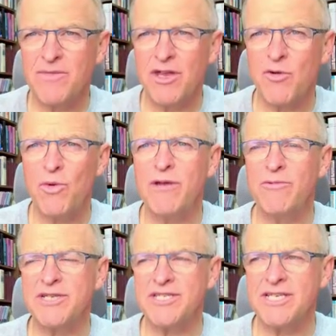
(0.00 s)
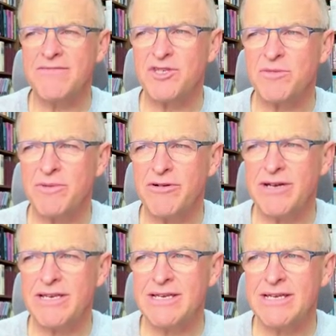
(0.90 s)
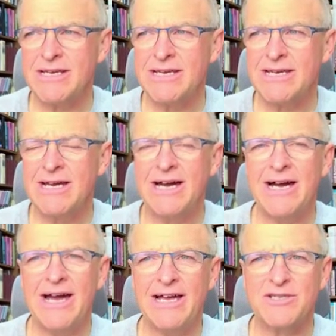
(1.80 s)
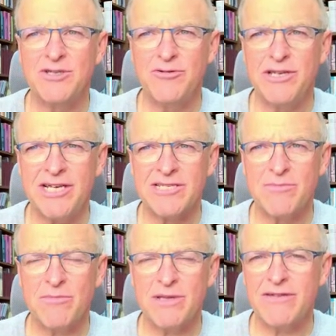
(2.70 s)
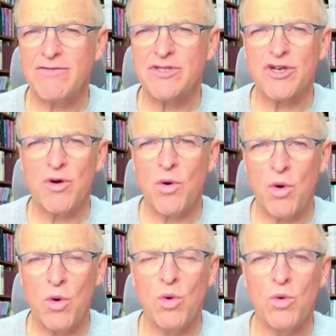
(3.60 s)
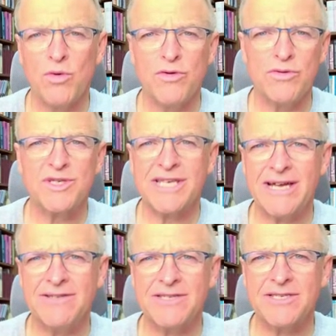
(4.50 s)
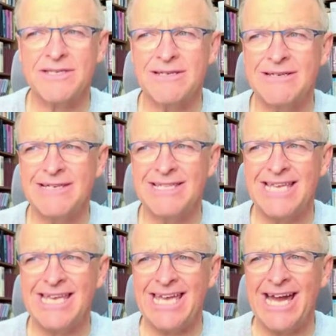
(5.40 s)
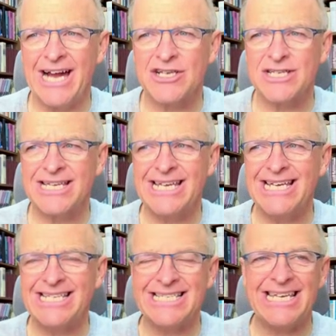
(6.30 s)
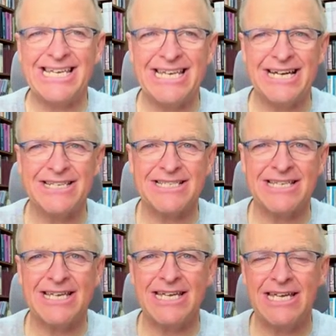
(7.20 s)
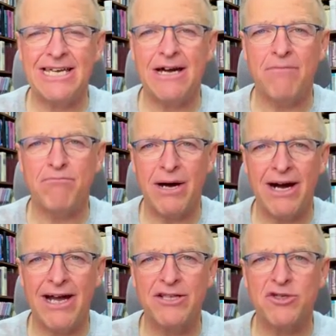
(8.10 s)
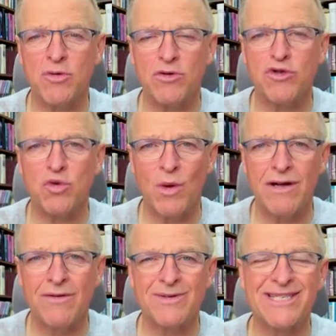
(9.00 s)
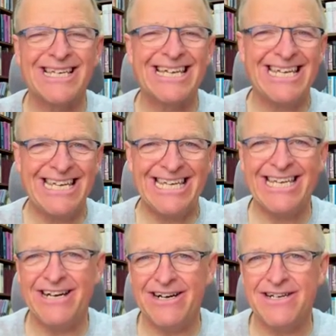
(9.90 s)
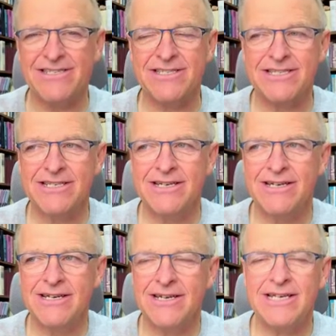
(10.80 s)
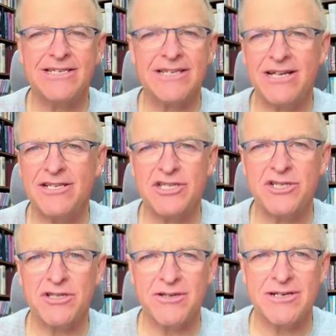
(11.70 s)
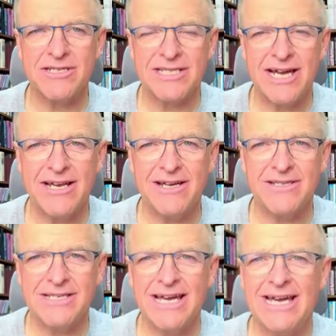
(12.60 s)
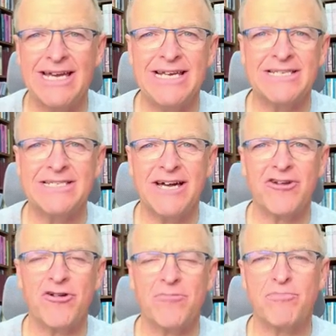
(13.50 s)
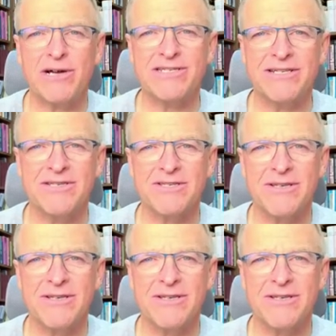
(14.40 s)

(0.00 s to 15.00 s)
We receive the Spirit as New Testament believers in a whole new sense, that he actually is in us. He abides or dwells in us. He's not just alongside us. He's not in our presence.